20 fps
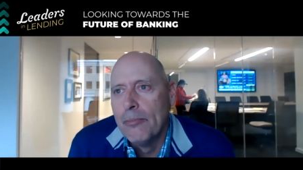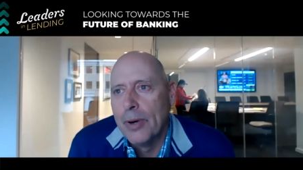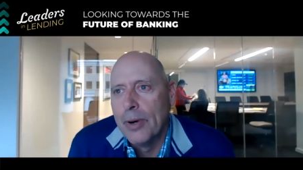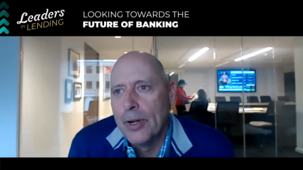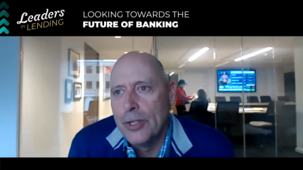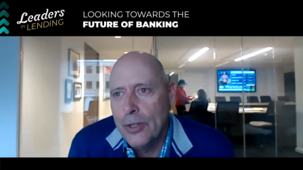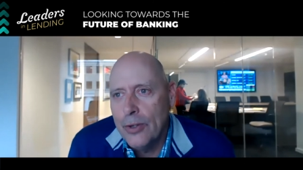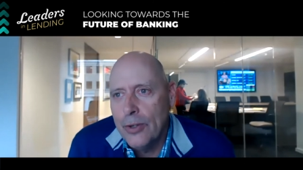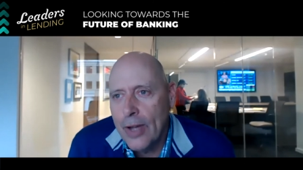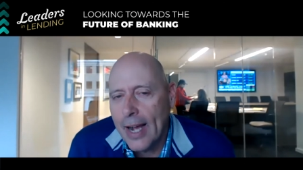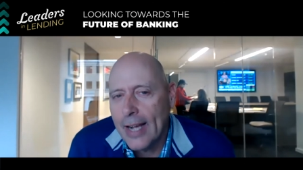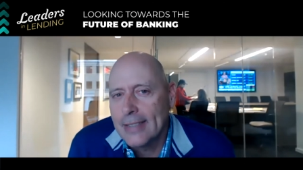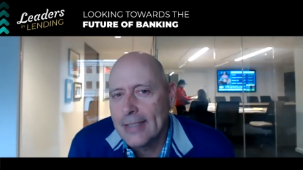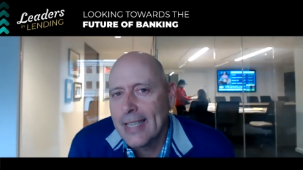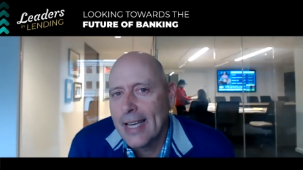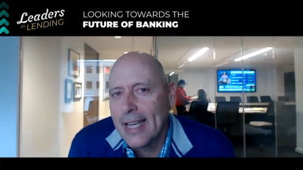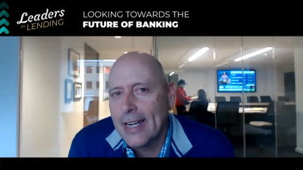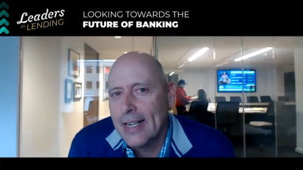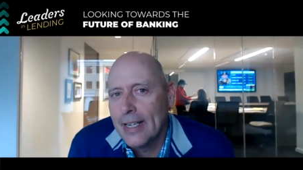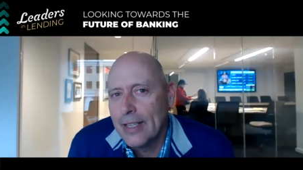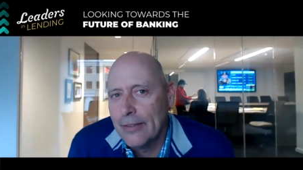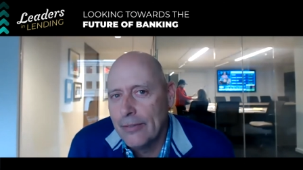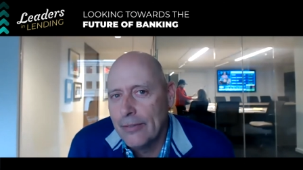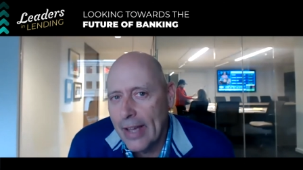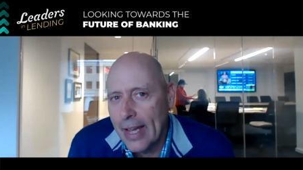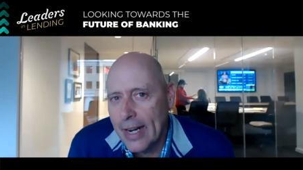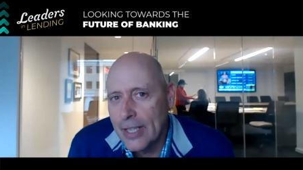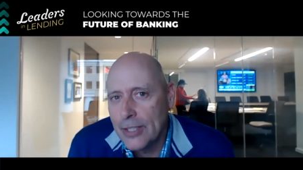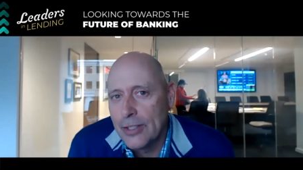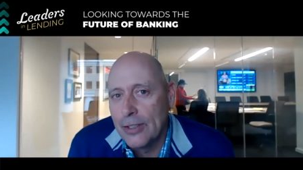but you guys had an
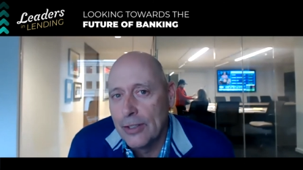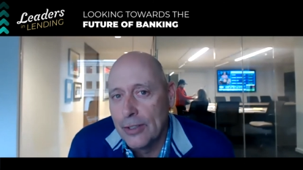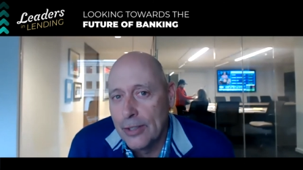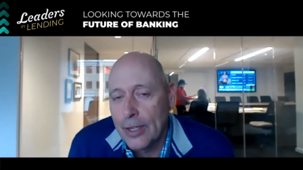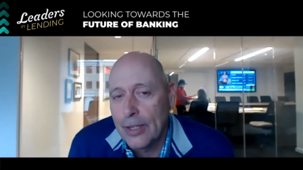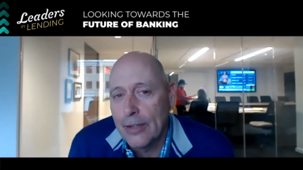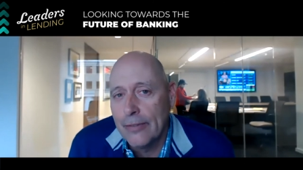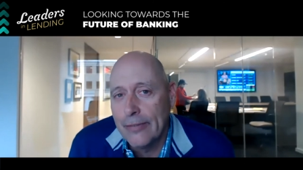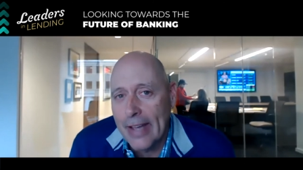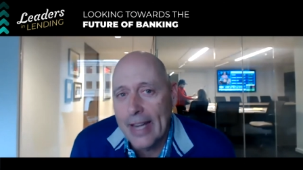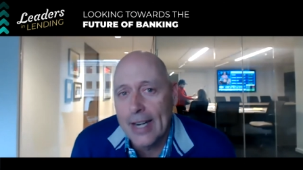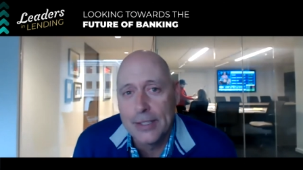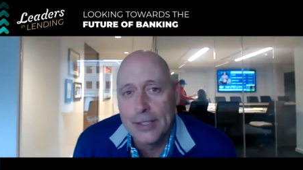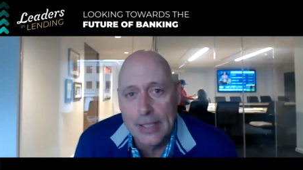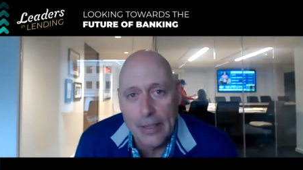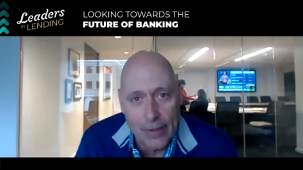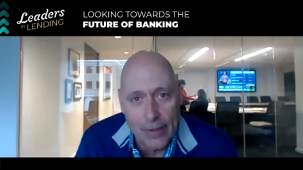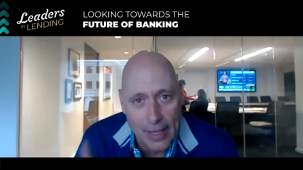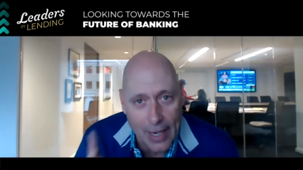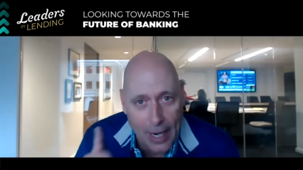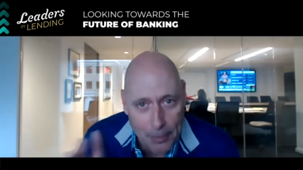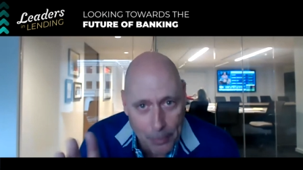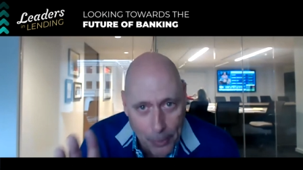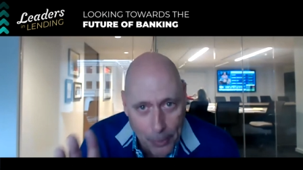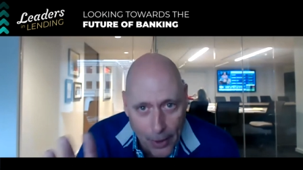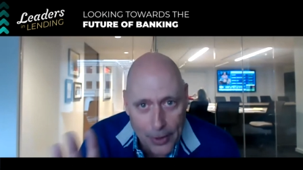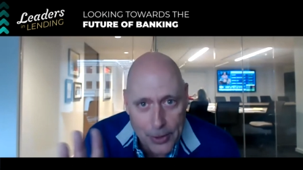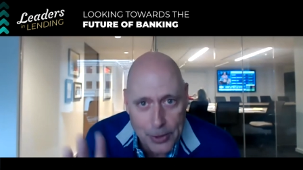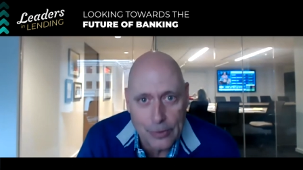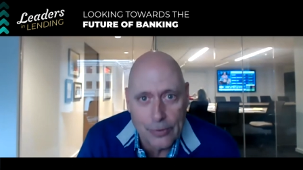advantage you took advantage of it. And I
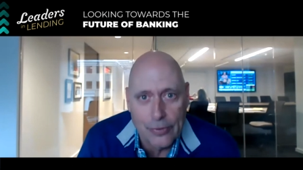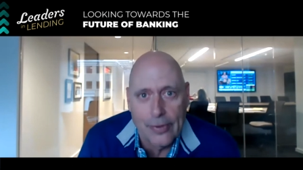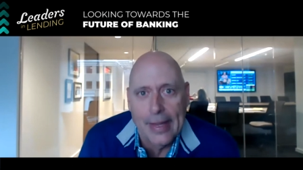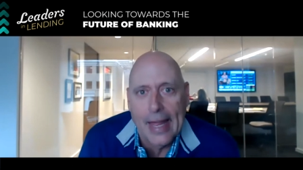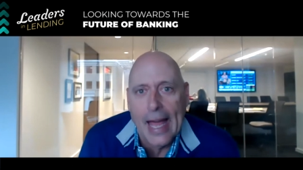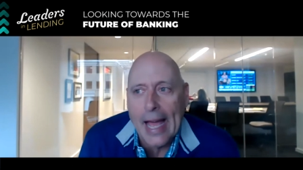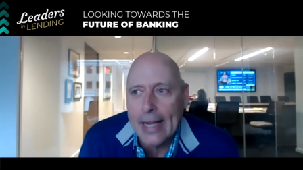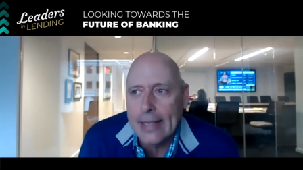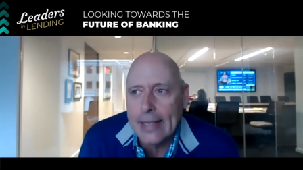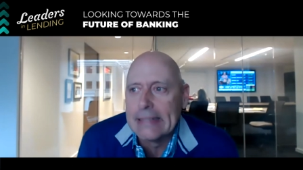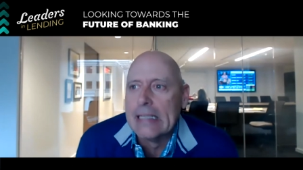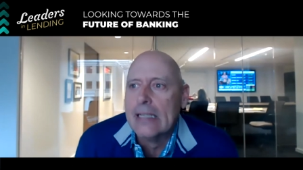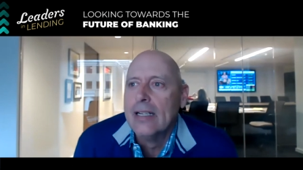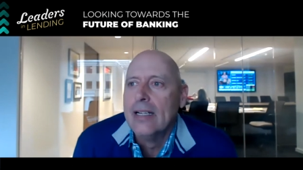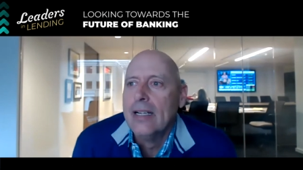applaud you for that.